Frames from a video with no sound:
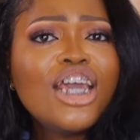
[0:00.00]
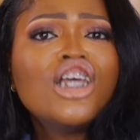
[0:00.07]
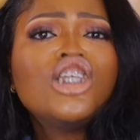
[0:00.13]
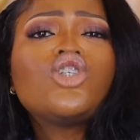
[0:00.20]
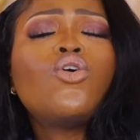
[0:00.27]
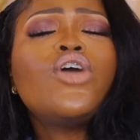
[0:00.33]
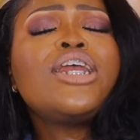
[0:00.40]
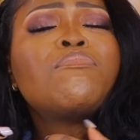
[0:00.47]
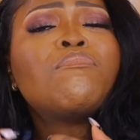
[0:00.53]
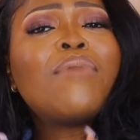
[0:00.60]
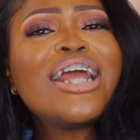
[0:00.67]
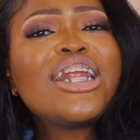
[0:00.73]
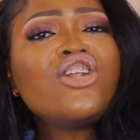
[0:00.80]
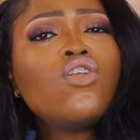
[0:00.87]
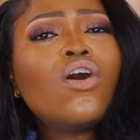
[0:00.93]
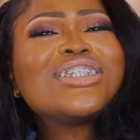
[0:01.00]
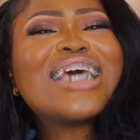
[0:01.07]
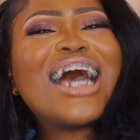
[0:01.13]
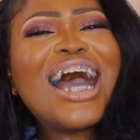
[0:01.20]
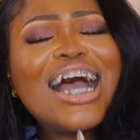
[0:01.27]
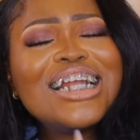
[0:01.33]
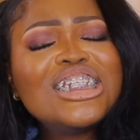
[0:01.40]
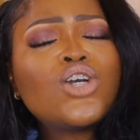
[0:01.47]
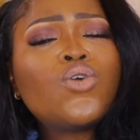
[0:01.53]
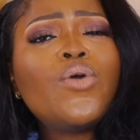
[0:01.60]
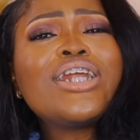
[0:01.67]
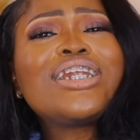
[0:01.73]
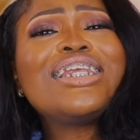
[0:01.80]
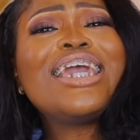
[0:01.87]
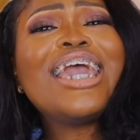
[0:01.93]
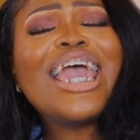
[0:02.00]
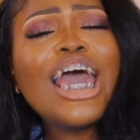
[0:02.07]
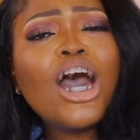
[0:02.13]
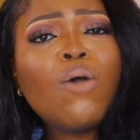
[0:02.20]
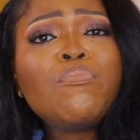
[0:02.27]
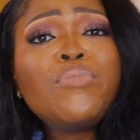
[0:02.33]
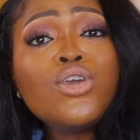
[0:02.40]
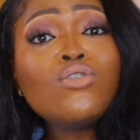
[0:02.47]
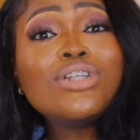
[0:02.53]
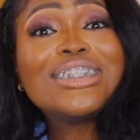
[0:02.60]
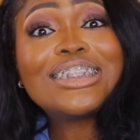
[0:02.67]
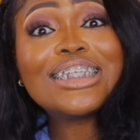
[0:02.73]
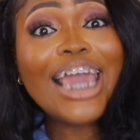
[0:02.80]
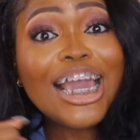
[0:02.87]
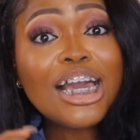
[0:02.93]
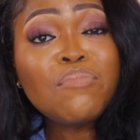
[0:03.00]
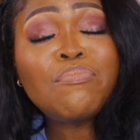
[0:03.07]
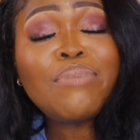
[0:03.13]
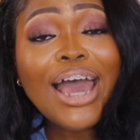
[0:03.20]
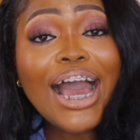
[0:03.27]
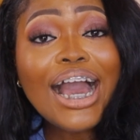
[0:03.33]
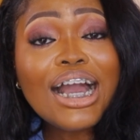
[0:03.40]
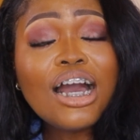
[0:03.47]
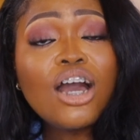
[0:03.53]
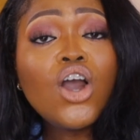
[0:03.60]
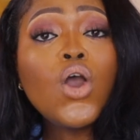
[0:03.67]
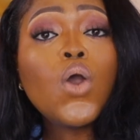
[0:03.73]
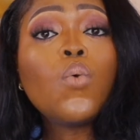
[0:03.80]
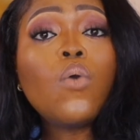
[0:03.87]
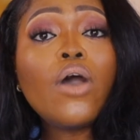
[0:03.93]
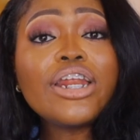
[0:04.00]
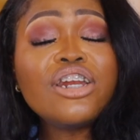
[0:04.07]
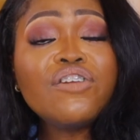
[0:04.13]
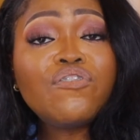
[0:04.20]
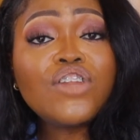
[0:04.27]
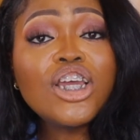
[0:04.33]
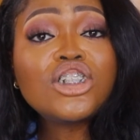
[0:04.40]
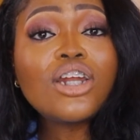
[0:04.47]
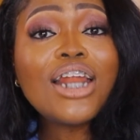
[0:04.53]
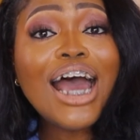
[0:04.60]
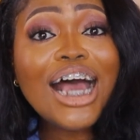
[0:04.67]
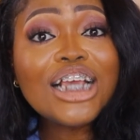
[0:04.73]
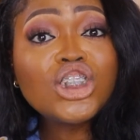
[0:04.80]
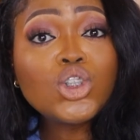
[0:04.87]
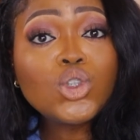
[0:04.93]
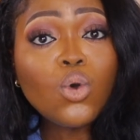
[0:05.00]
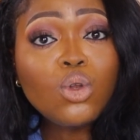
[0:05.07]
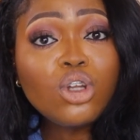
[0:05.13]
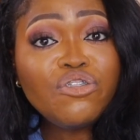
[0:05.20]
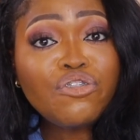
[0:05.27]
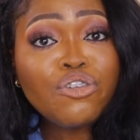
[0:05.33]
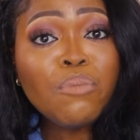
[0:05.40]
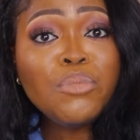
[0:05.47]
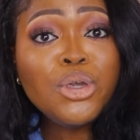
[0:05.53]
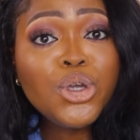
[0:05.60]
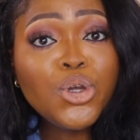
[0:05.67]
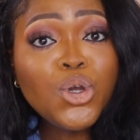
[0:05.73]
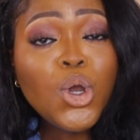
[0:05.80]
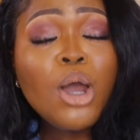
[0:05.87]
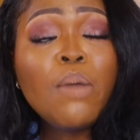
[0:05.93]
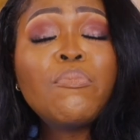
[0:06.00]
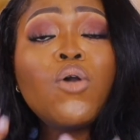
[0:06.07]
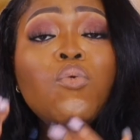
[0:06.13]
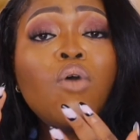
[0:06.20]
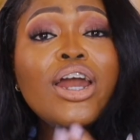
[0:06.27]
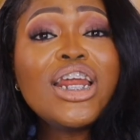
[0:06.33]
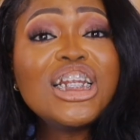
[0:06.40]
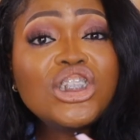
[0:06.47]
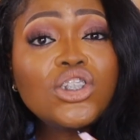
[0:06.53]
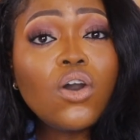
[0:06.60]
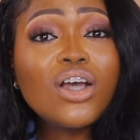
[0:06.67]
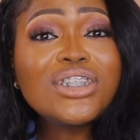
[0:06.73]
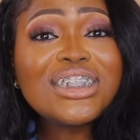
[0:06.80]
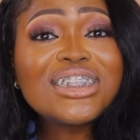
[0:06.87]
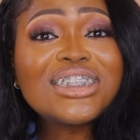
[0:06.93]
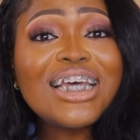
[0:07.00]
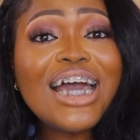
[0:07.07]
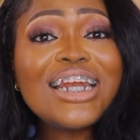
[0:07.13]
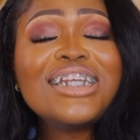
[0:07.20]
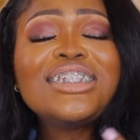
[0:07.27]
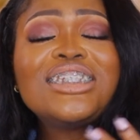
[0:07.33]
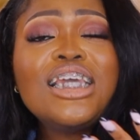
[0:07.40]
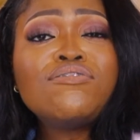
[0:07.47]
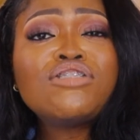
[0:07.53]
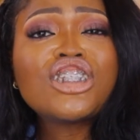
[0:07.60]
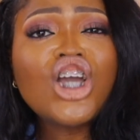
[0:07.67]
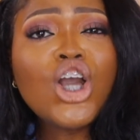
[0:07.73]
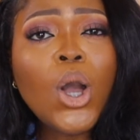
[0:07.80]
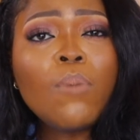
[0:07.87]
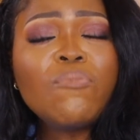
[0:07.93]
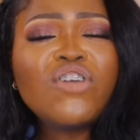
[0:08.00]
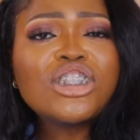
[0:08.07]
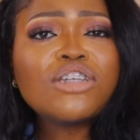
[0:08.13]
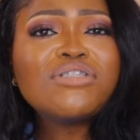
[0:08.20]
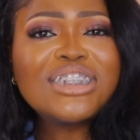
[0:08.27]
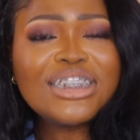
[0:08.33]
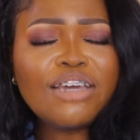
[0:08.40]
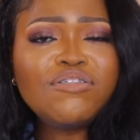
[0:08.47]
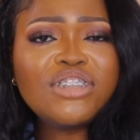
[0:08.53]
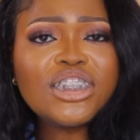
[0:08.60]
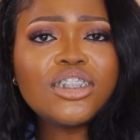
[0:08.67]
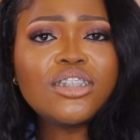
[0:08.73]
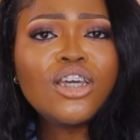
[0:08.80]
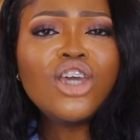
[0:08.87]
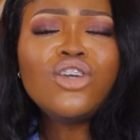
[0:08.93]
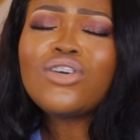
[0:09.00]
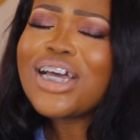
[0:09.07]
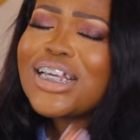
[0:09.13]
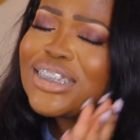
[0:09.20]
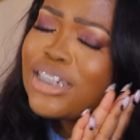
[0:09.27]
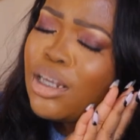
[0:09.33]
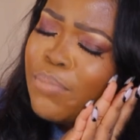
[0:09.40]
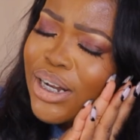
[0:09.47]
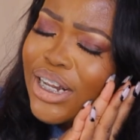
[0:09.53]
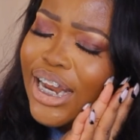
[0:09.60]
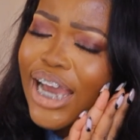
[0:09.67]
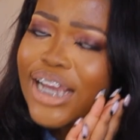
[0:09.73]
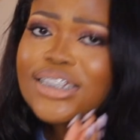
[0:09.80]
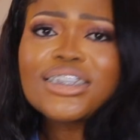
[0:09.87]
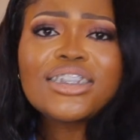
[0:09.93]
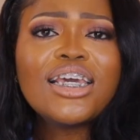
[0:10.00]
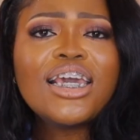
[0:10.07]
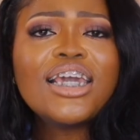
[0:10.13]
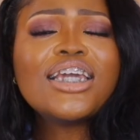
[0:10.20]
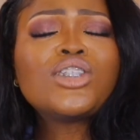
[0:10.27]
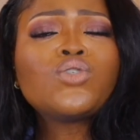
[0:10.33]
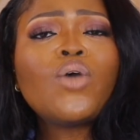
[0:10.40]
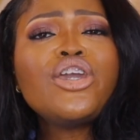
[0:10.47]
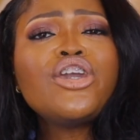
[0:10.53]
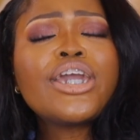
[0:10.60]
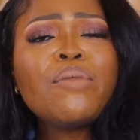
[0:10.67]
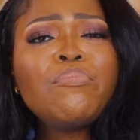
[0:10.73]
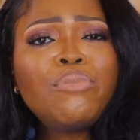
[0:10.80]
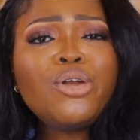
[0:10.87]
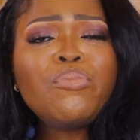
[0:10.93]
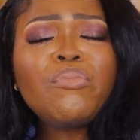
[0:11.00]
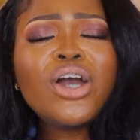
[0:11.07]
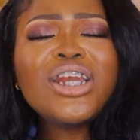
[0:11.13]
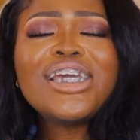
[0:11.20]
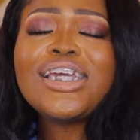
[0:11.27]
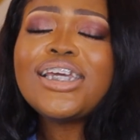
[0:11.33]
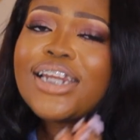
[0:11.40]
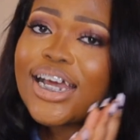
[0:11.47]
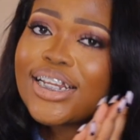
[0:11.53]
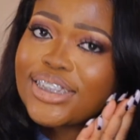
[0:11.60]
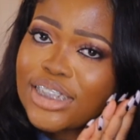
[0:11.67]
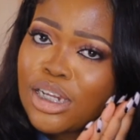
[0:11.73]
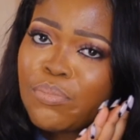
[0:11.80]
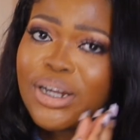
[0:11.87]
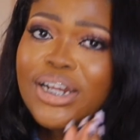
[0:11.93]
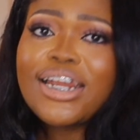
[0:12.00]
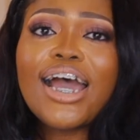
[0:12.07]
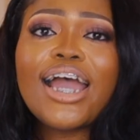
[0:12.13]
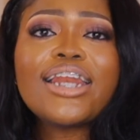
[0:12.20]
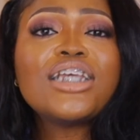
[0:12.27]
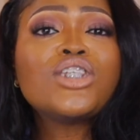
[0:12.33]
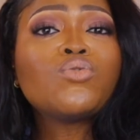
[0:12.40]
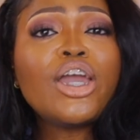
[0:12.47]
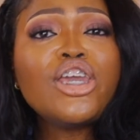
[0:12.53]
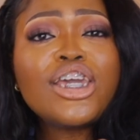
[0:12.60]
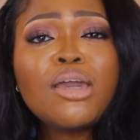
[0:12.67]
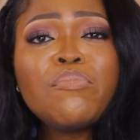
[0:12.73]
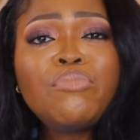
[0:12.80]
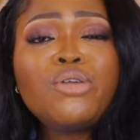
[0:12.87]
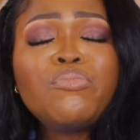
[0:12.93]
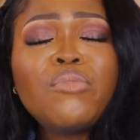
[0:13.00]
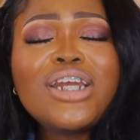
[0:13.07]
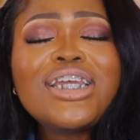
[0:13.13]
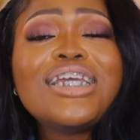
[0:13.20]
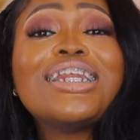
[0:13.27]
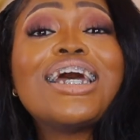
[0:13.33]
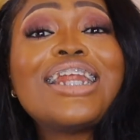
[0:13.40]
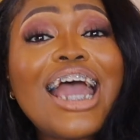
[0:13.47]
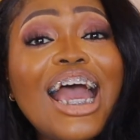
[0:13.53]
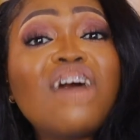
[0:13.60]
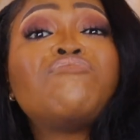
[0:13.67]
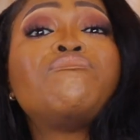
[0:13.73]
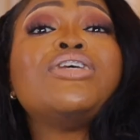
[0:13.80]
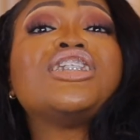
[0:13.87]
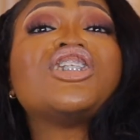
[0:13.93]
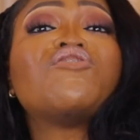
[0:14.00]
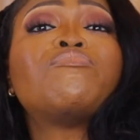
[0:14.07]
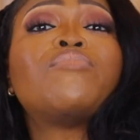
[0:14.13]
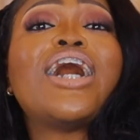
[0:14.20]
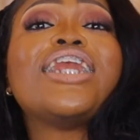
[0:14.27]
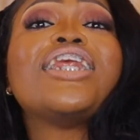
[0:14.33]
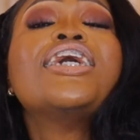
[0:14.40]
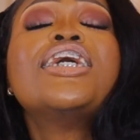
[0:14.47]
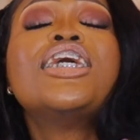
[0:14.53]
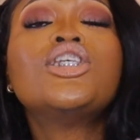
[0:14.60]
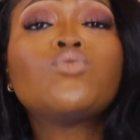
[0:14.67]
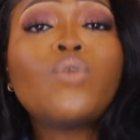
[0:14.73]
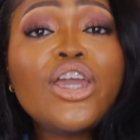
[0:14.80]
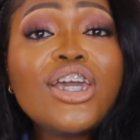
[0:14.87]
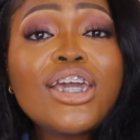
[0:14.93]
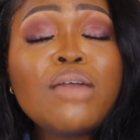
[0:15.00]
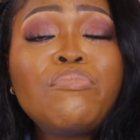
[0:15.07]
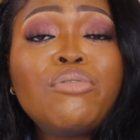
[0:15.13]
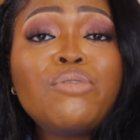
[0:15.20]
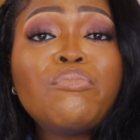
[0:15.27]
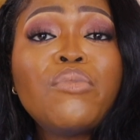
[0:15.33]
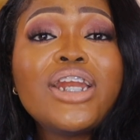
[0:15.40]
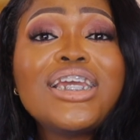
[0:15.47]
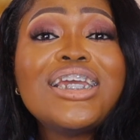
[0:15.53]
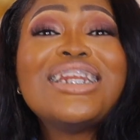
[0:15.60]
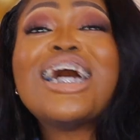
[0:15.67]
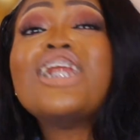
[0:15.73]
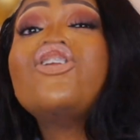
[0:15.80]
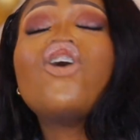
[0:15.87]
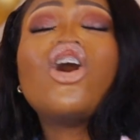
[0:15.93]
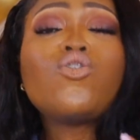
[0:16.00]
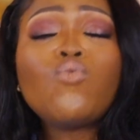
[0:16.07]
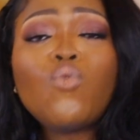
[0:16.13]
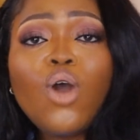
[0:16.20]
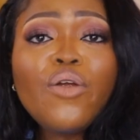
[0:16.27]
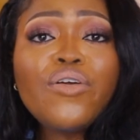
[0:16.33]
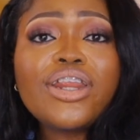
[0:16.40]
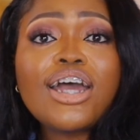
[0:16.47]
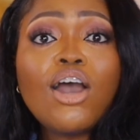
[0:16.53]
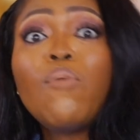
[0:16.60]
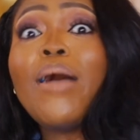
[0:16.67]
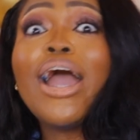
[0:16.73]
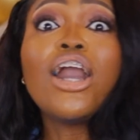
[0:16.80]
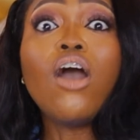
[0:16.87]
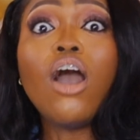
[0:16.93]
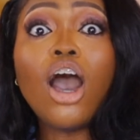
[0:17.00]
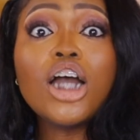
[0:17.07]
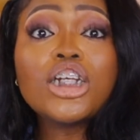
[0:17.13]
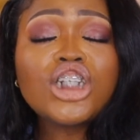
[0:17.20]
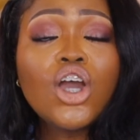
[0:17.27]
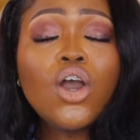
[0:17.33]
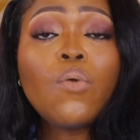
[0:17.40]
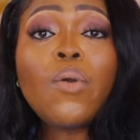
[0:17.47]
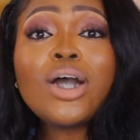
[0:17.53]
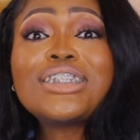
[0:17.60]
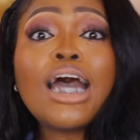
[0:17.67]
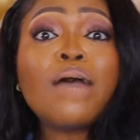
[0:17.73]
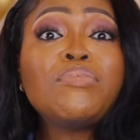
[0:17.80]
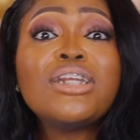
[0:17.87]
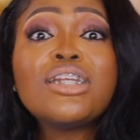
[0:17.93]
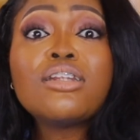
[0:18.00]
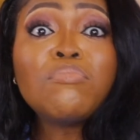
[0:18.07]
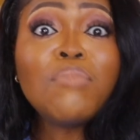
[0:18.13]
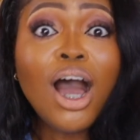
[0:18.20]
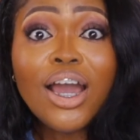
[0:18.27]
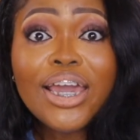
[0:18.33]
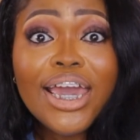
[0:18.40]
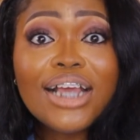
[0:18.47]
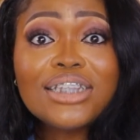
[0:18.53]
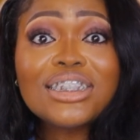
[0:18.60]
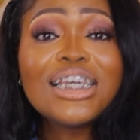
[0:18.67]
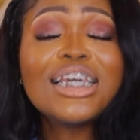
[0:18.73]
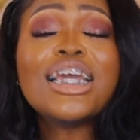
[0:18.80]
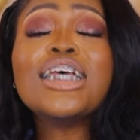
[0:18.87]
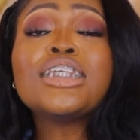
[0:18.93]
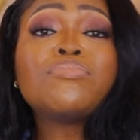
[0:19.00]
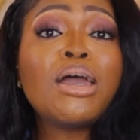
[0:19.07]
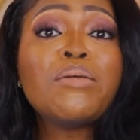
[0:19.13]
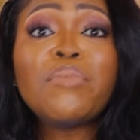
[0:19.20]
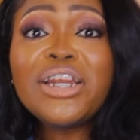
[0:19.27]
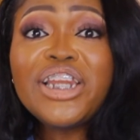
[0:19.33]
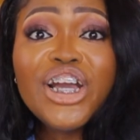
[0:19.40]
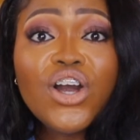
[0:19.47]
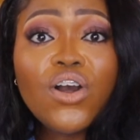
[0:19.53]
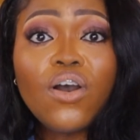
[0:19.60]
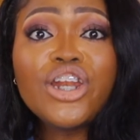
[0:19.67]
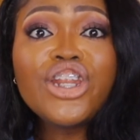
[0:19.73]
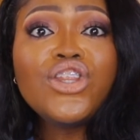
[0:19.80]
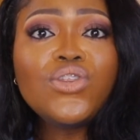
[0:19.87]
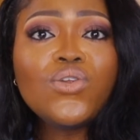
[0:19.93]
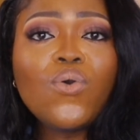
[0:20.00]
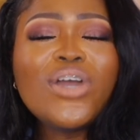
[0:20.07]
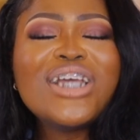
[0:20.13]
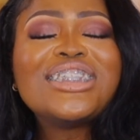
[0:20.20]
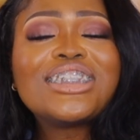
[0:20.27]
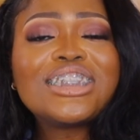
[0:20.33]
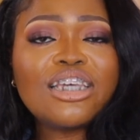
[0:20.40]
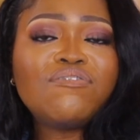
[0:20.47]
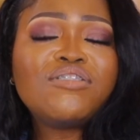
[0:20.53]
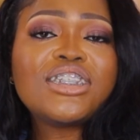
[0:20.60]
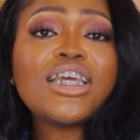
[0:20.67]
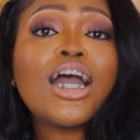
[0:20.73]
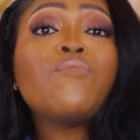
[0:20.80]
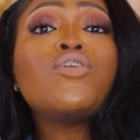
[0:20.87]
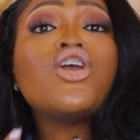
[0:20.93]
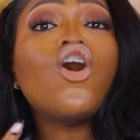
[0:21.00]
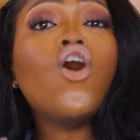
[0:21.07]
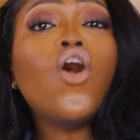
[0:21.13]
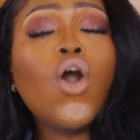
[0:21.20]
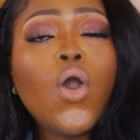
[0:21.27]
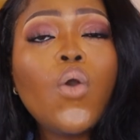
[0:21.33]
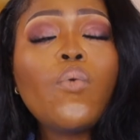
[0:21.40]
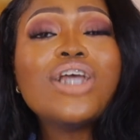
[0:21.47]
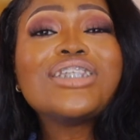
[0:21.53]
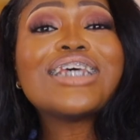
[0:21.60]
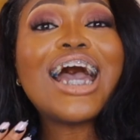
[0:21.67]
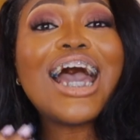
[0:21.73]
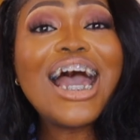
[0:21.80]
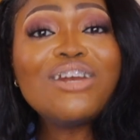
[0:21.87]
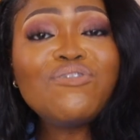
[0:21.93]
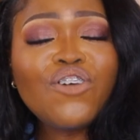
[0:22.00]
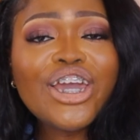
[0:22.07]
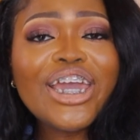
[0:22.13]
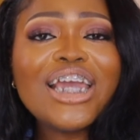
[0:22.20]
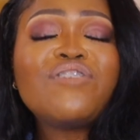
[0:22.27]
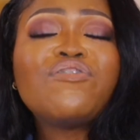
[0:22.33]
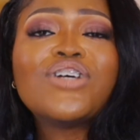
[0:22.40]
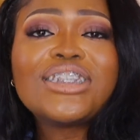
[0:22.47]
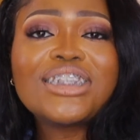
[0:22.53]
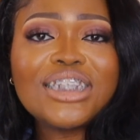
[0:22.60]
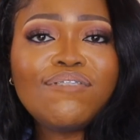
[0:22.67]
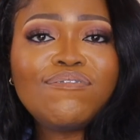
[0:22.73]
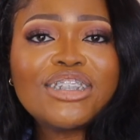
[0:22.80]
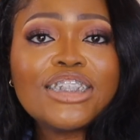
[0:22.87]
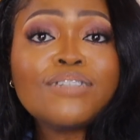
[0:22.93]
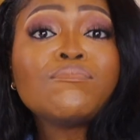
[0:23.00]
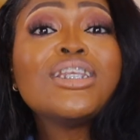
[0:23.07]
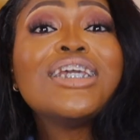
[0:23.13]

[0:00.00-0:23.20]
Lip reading: So it might not adequately help you take back what inflation has stolen from you, but what it does is that it gives you the comfort of safety. You can sleep at night. It's where you can put money in and sleep at night. It's where you can put money in and have peace of mind. It's where you can put money in and not worry that, oh my gosh, what's happening in the market? Is my money gone? No, it's safety. And we always advocate for safety.